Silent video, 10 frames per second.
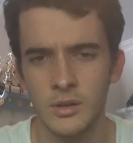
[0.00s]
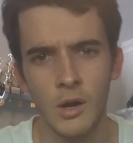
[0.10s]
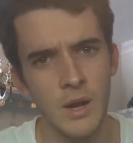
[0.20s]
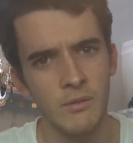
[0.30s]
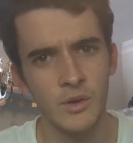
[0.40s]

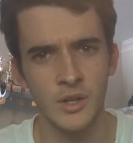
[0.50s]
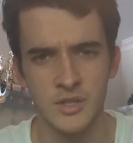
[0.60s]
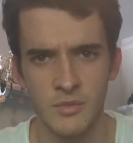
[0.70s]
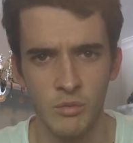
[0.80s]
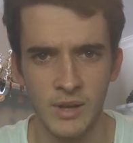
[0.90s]
Go and have a look at
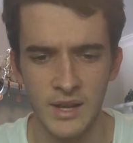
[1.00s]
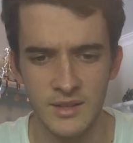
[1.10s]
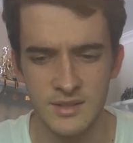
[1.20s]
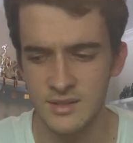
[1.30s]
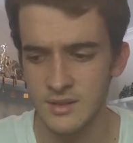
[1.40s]
some old
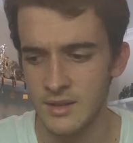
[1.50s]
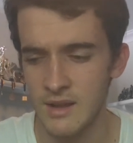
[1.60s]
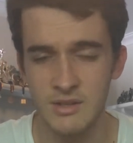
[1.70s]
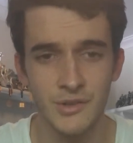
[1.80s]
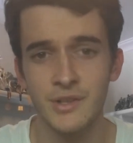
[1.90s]
playlists.
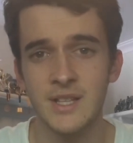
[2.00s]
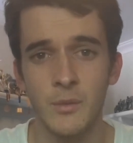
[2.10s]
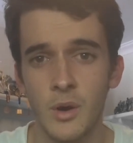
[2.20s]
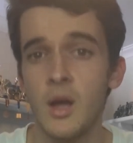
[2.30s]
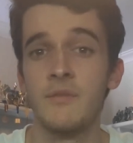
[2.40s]
They're as good as they
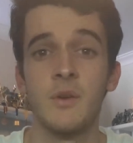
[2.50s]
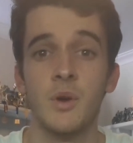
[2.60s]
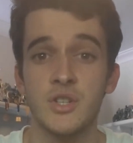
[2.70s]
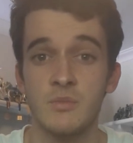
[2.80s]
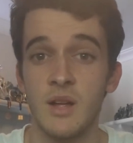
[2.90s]
were if you
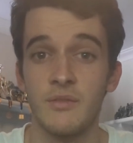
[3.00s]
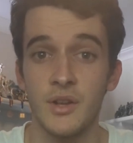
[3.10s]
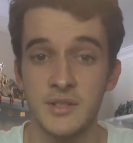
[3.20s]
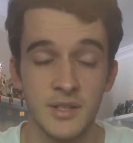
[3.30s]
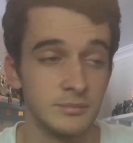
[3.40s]
watched them when I
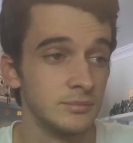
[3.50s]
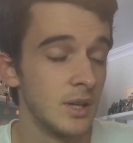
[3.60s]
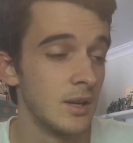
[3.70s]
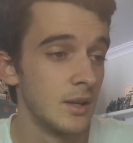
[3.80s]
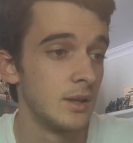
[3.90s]
first did
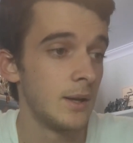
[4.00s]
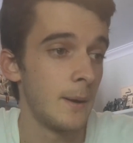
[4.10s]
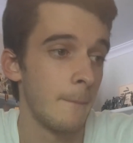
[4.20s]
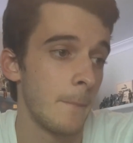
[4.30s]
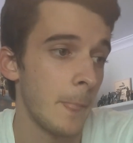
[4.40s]

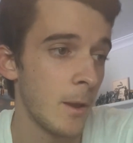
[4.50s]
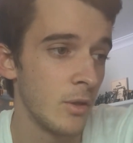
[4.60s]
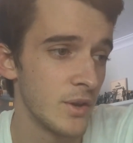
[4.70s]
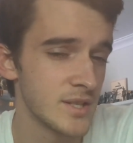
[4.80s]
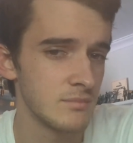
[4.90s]
them.
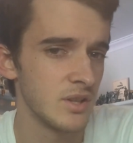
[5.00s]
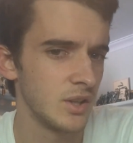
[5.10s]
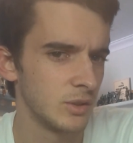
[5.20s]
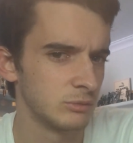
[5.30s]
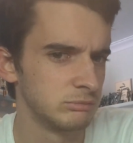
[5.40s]
Although some of
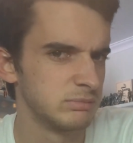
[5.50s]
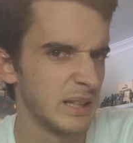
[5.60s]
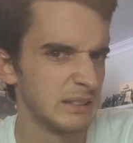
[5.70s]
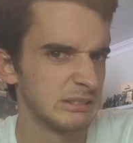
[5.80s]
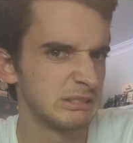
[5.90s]
the old
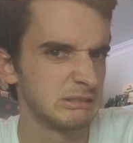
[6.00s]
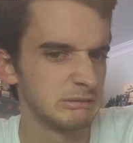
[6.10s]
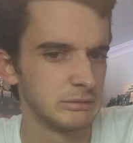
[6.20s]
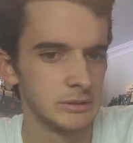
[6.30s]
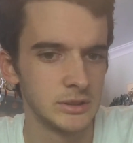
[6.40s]
playlists,
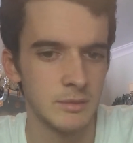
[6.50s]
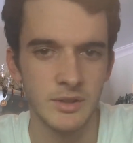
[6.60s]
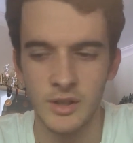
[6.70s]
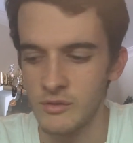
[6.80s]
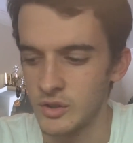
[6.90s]
some
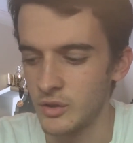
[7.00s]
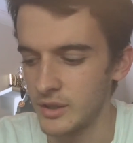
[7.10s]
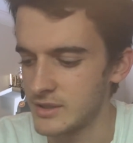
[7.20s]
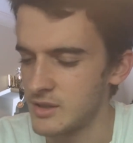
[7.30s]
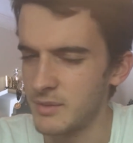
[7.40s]
of the old
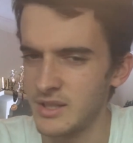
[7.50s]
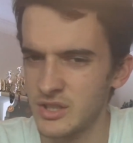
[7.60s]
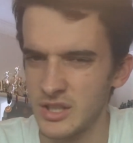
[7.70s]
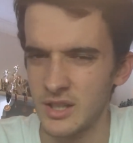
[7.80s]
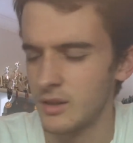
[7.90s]
recordings are a bit
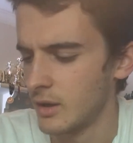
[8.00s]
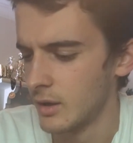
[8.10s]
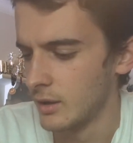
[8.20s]
shit.